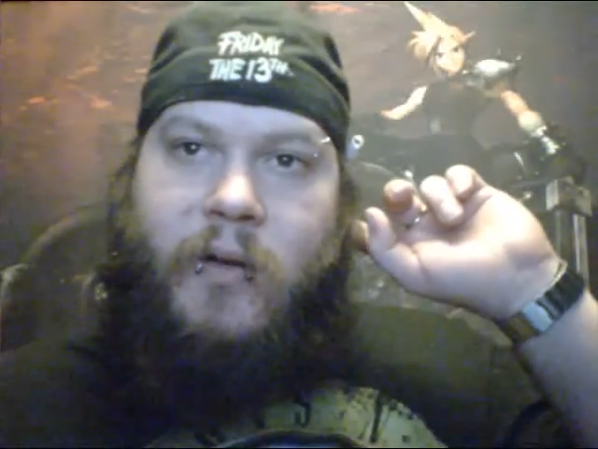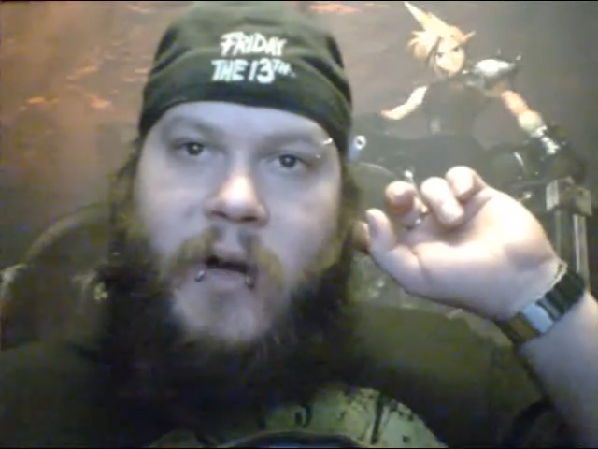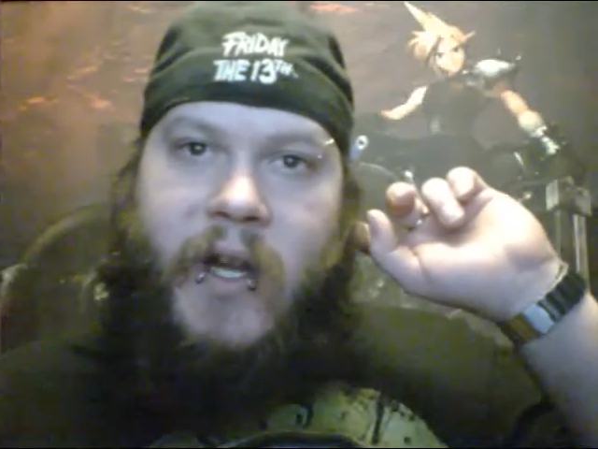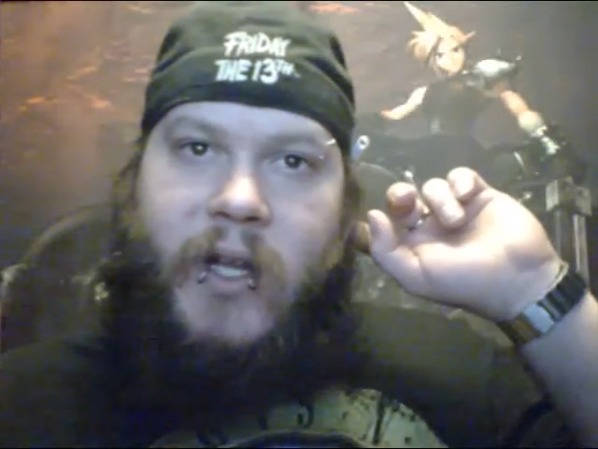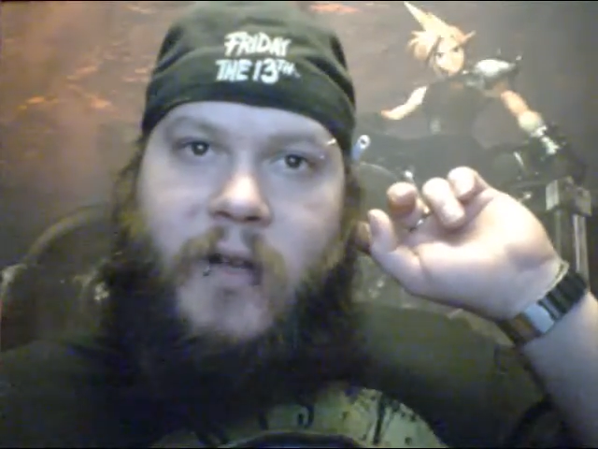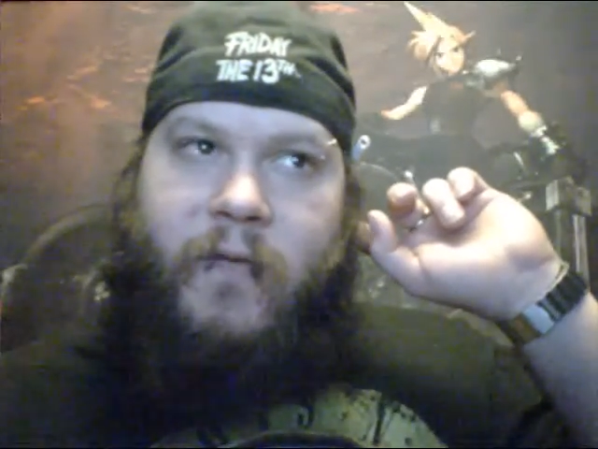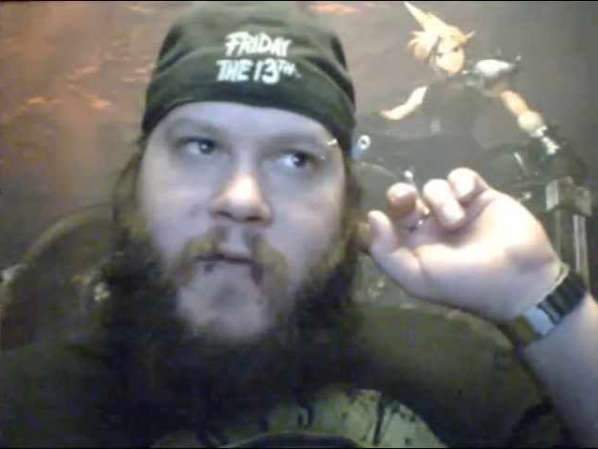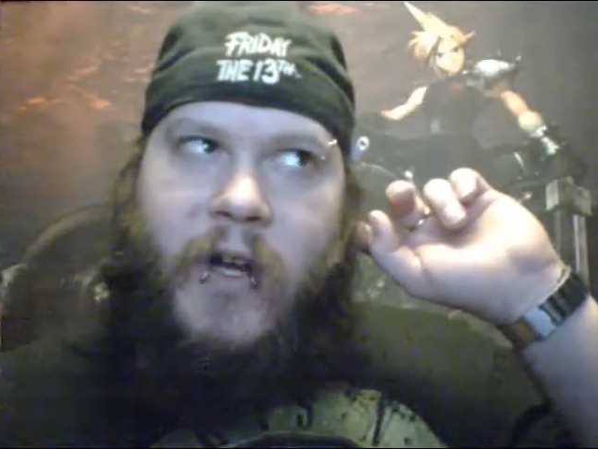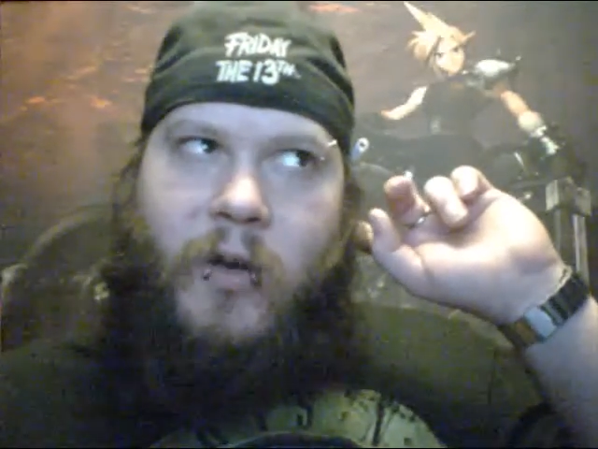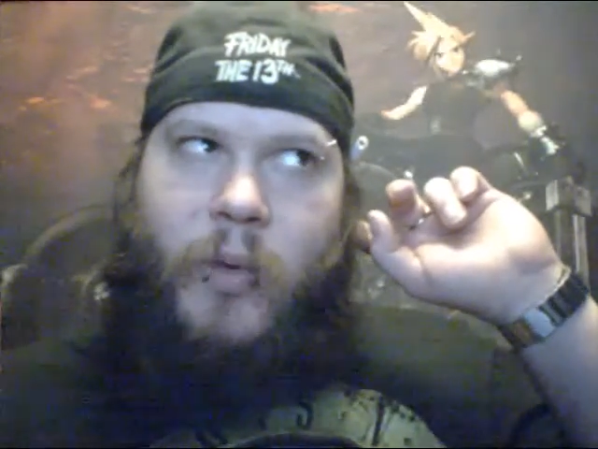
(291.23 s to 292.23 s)
Craig
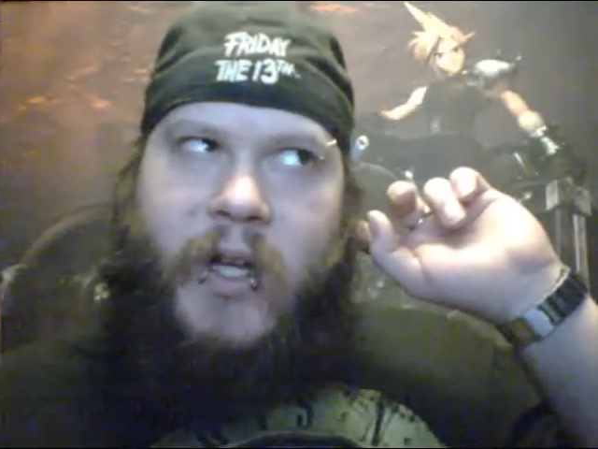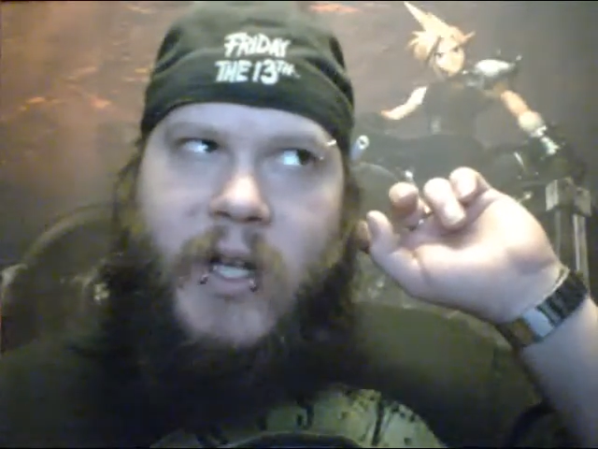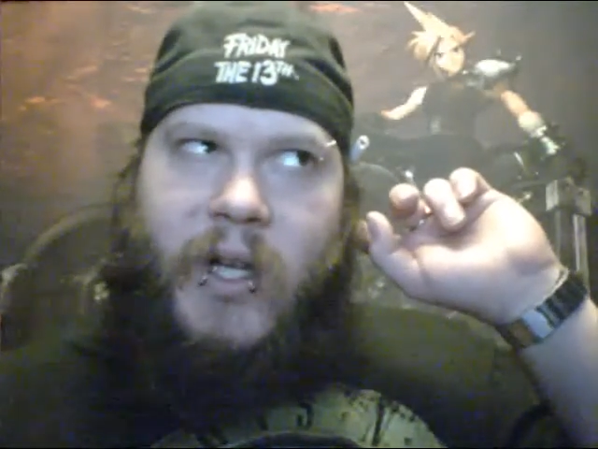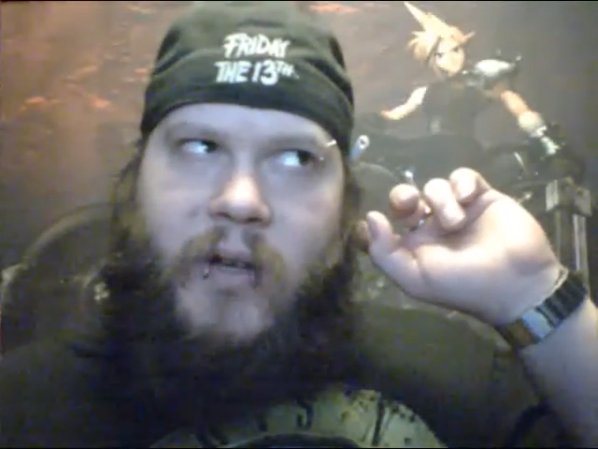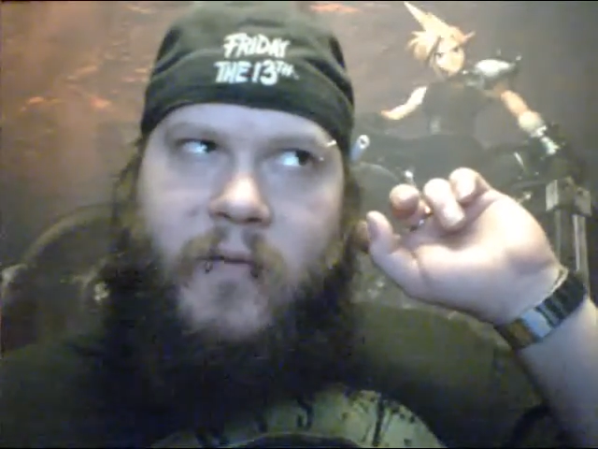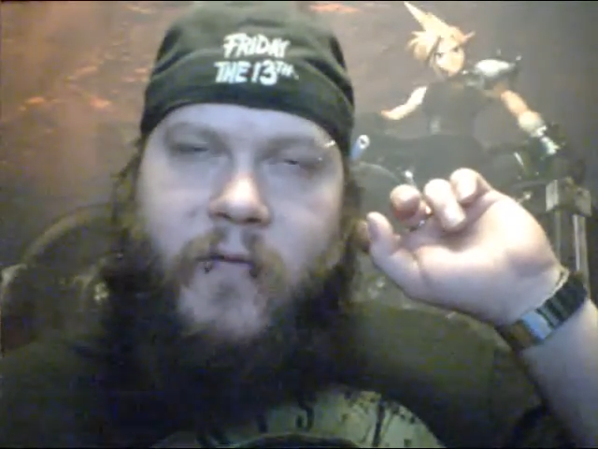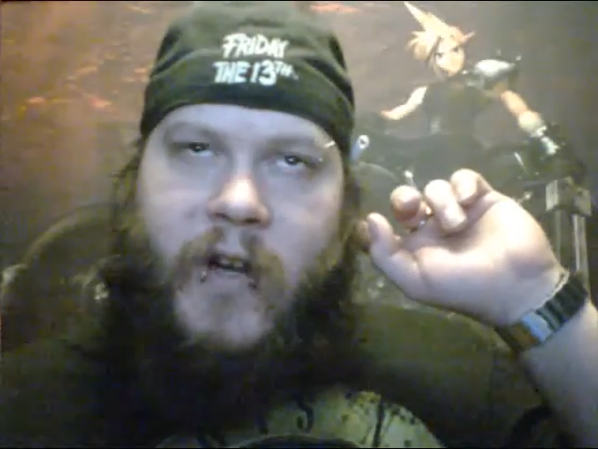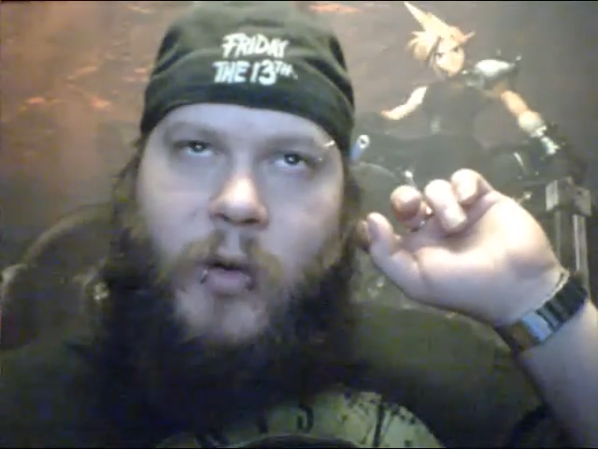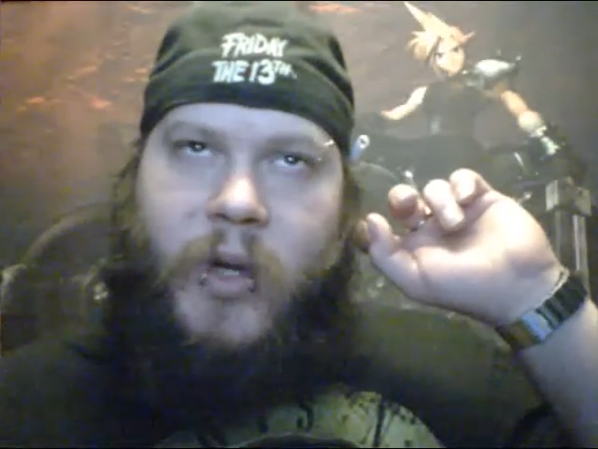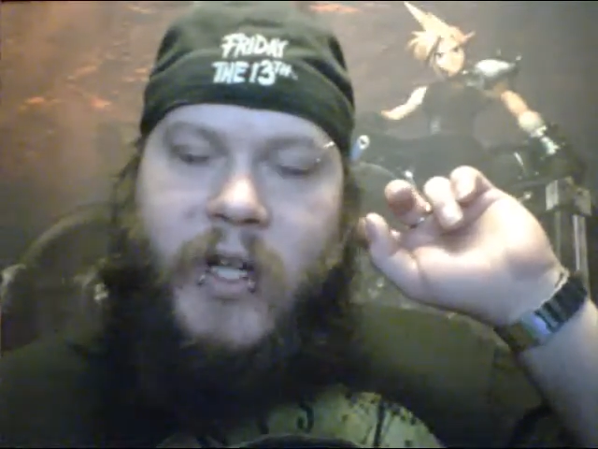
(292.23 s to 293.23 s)
Fairway,
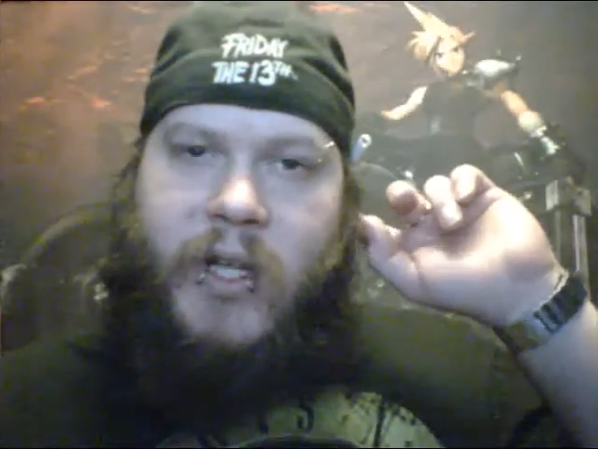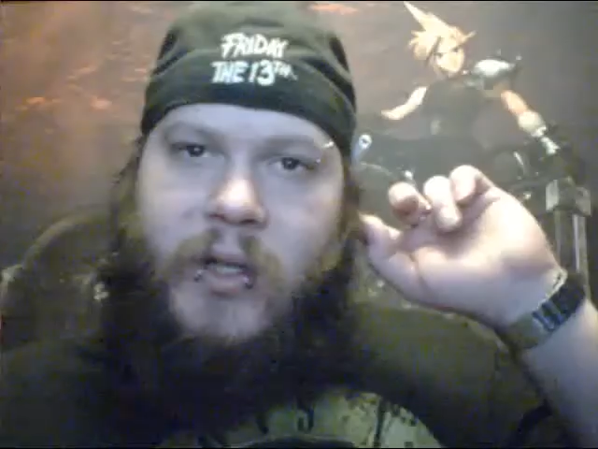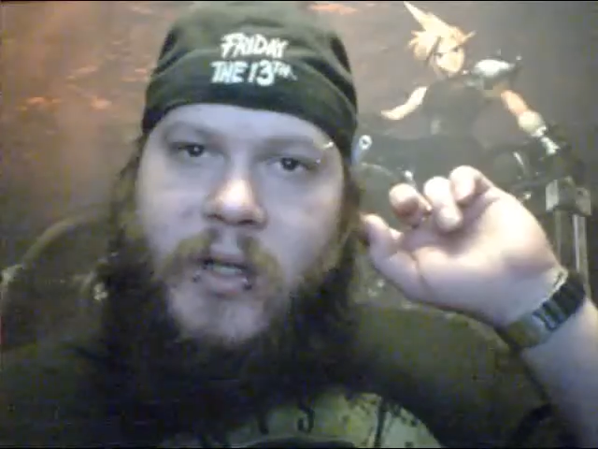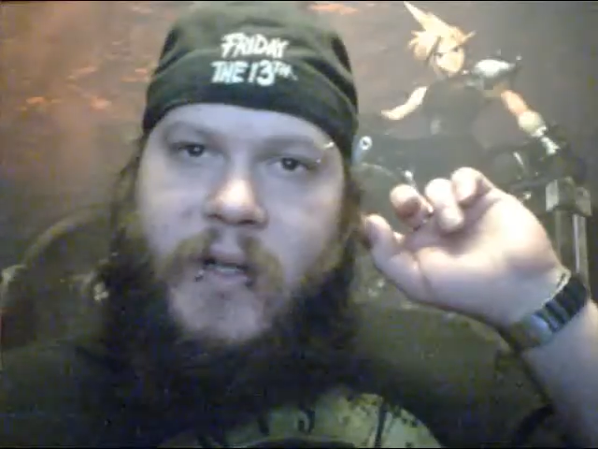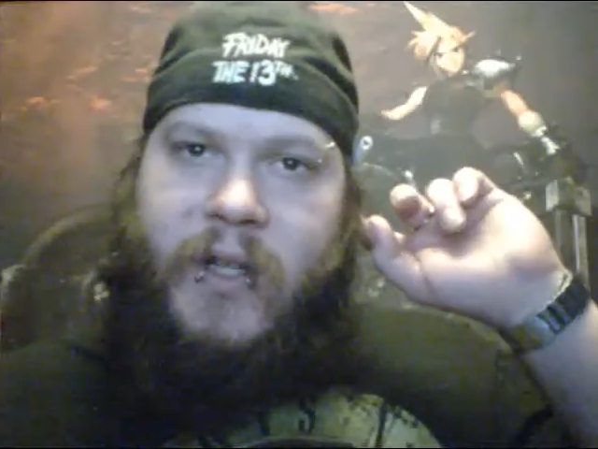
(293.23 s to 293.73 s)
I